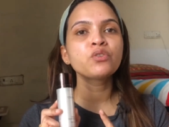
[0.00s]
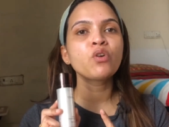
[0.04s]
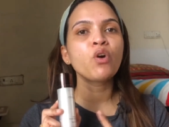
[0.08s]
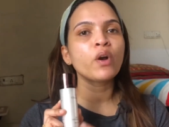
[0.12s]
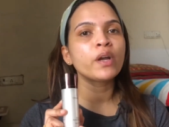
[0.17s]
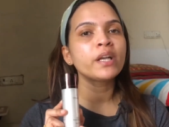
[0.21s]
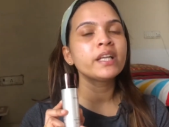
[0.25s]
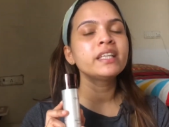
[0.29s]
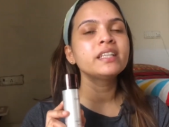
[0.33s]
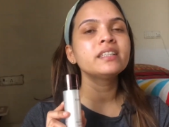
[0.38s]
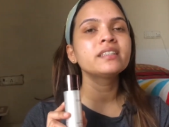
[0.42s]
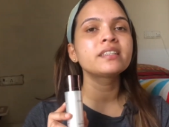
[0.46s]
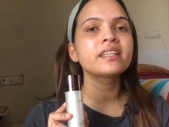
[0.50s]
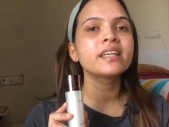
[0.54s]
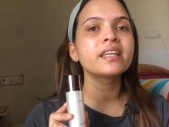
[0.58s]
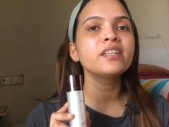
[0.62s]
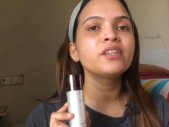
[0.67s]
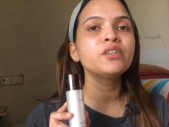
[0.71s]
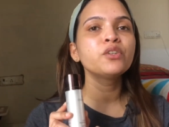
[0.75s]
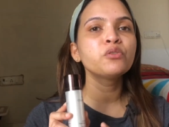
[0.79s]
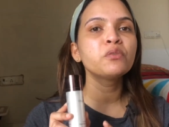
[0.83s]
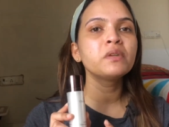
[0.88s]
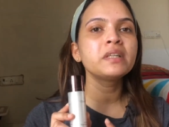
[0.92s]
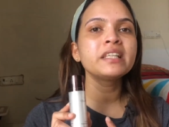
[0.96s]
oily
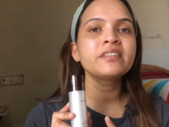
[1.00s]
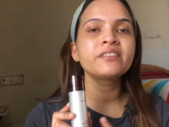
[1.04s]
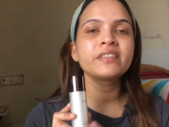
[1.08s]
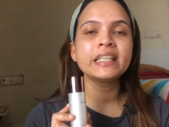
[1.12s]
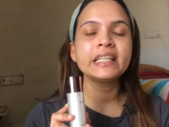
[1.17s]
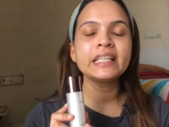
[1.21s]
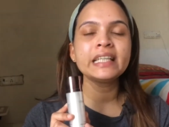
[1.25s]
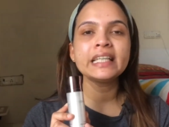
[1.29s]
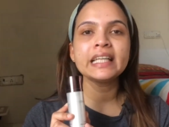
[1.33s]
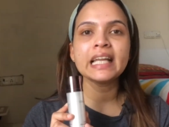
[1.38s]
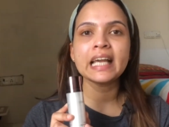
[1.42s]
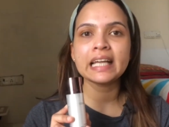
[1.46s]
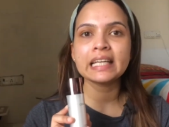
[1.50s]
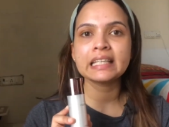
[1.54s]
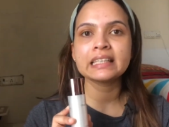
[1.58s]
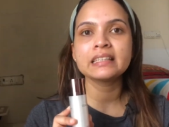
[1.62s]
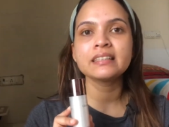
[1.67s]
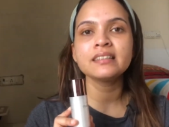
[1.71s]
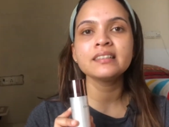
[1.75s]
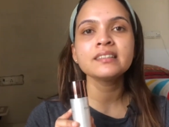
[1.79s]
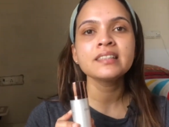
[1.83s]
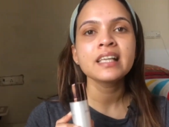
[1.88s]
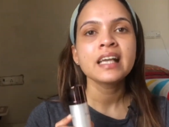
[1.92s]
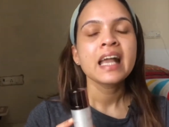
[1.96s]
skin you will really like
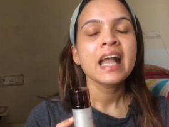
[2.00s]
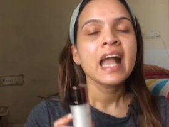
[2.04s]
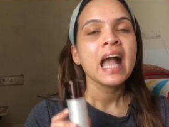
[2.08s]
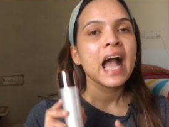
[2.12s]
this